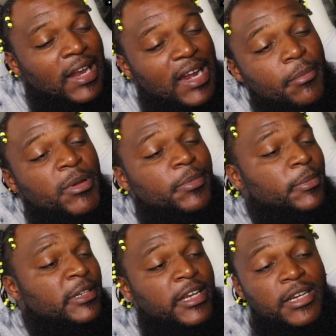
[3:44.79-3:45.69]
A lot of
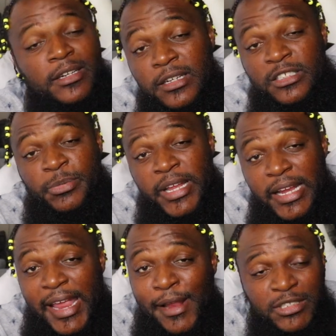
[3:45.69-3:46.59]
people be thinking niggas
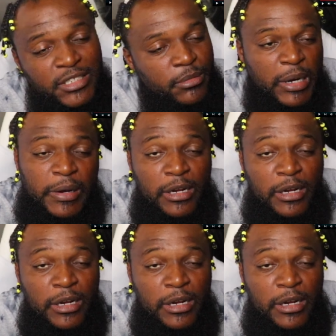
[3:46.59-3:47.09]
playing games and shit, bro.